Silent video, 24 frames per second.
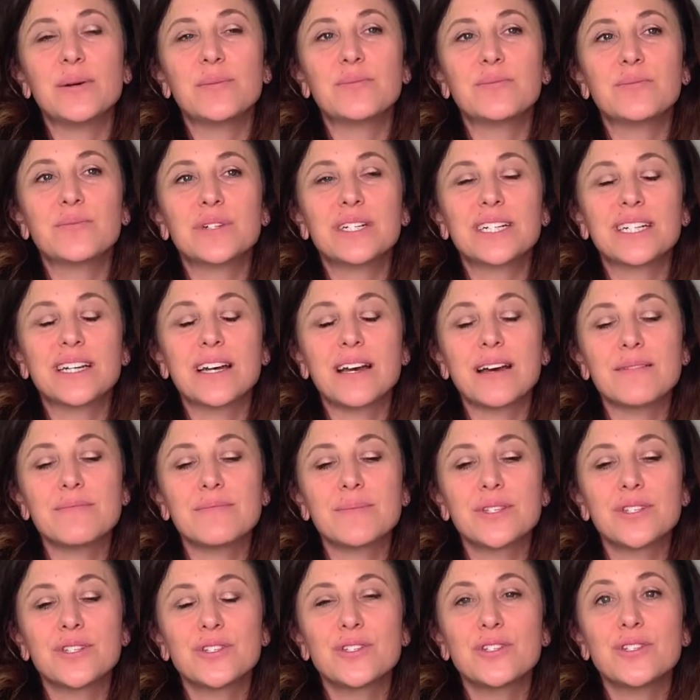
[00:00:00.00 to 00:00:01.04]
When it
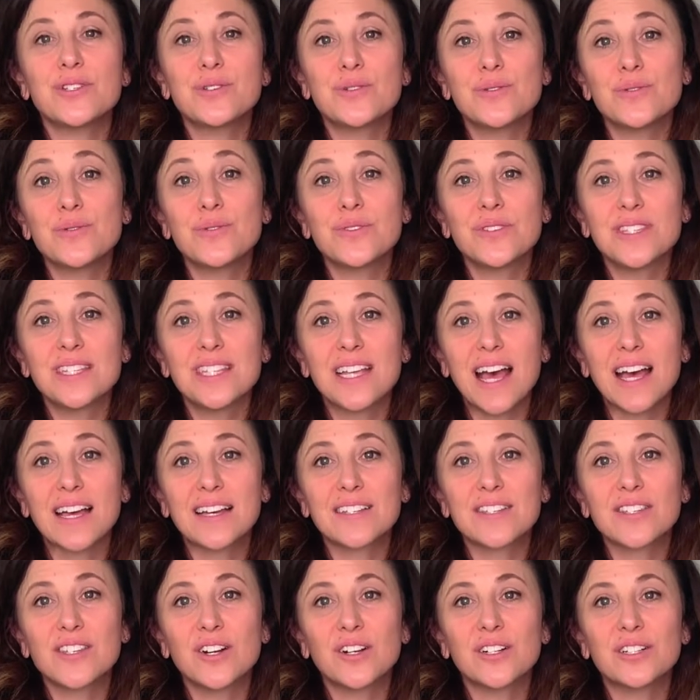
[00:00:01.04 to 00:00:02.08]
comes to
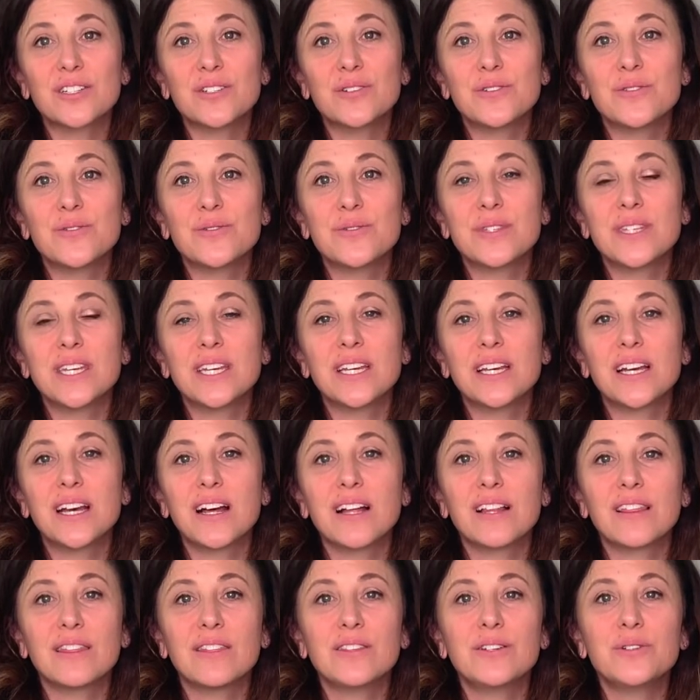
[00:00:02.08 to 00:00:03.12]
sex, are you using
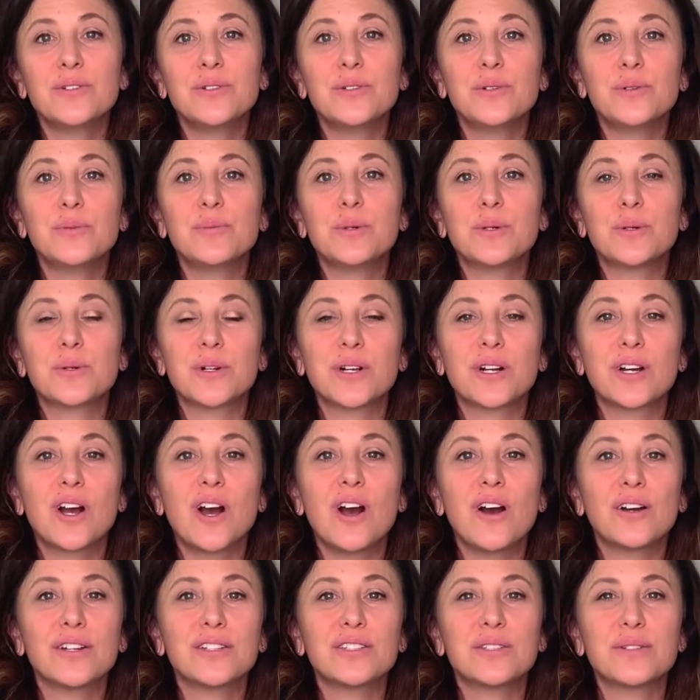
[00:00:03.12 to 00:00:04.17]
a lube or a
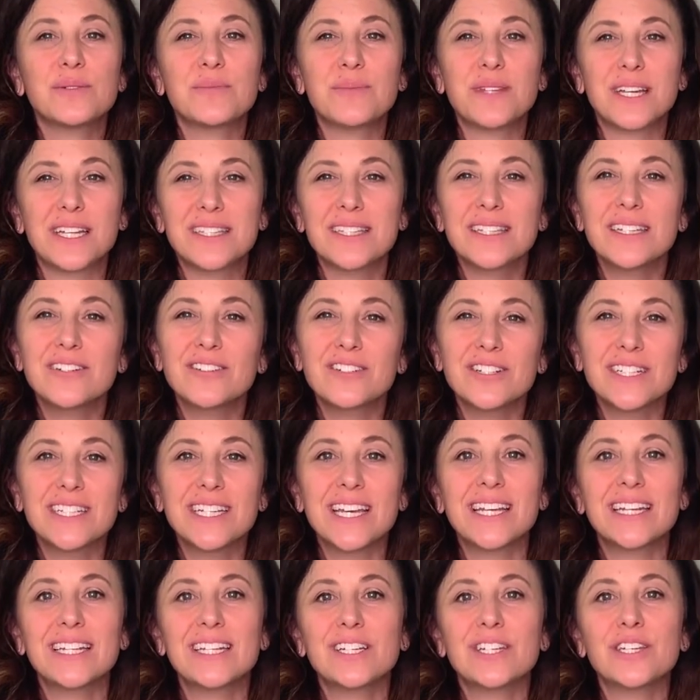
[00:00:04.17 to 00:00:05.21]
condom that's
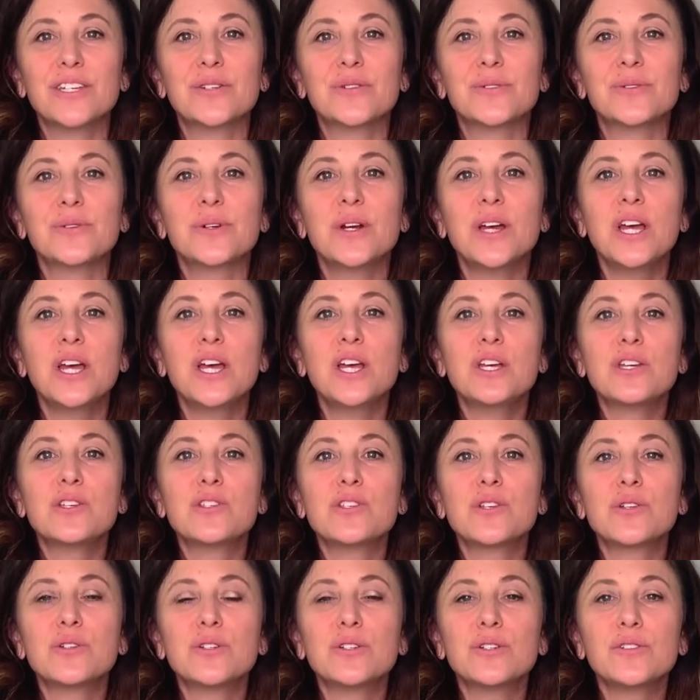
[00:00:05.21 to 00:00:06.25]
irritating you?
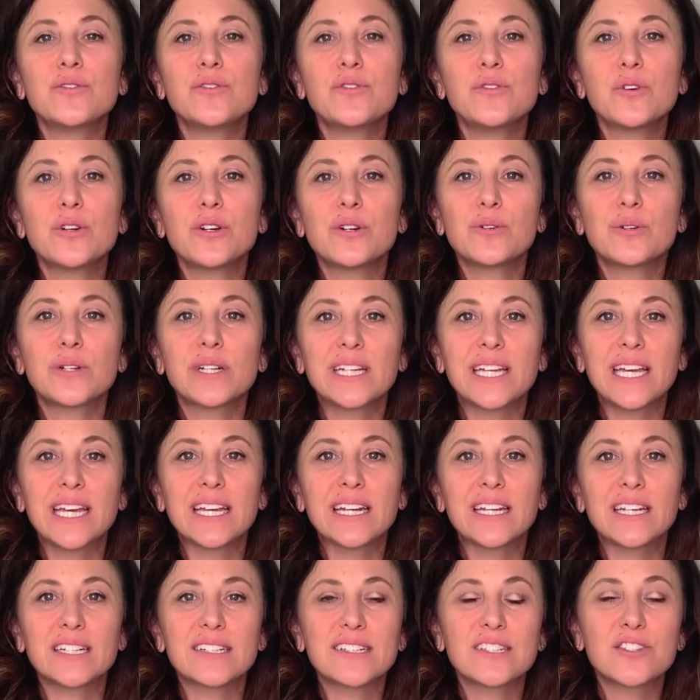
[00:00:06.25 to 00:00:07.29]
So look for
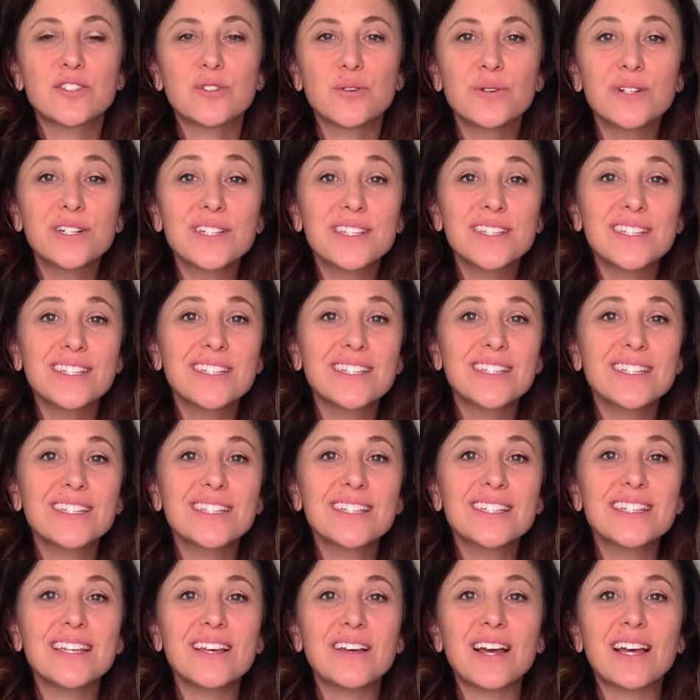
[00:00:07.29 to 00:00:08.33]
organic
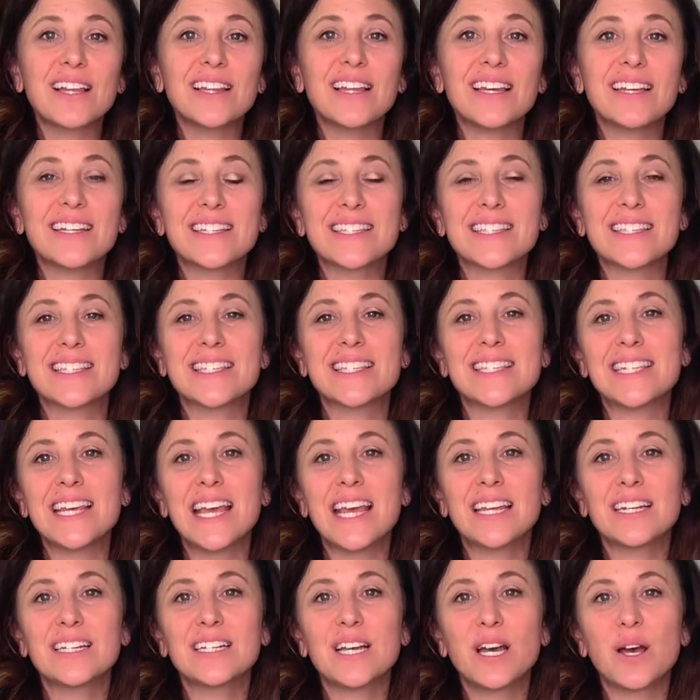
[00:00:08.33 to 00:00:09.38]
sources. I like
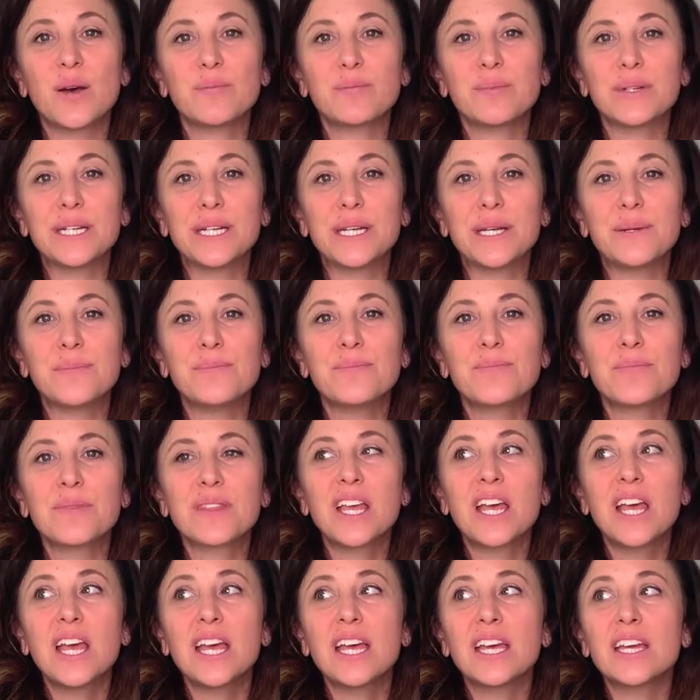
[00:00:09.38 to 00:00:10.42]
Sustain Company,
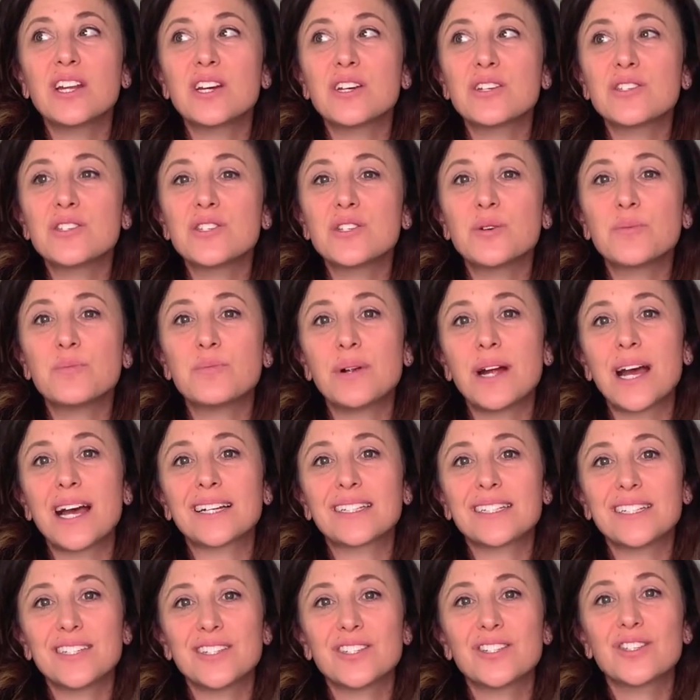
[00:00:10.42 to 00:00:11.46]
and also
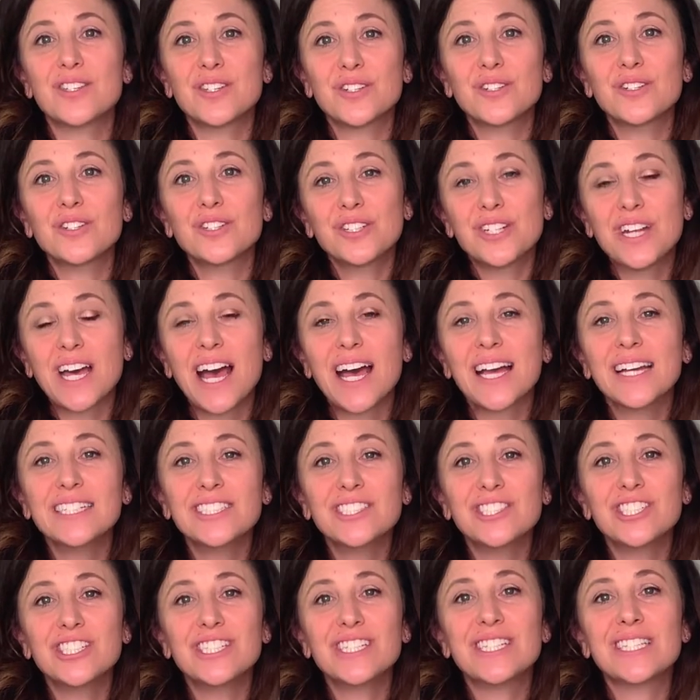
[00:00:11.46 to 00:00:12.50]
practice good
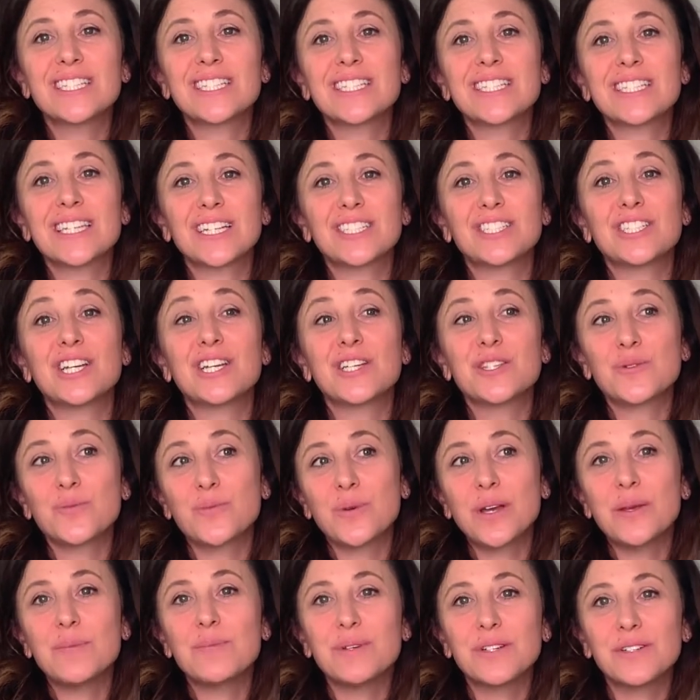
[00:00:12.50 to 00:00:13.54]
hygiene, such as
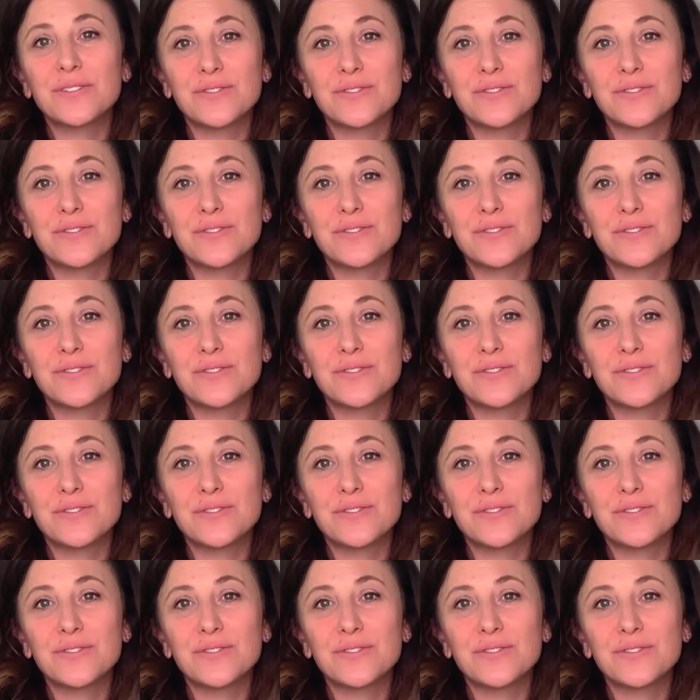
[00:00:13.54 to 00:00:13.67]
wiping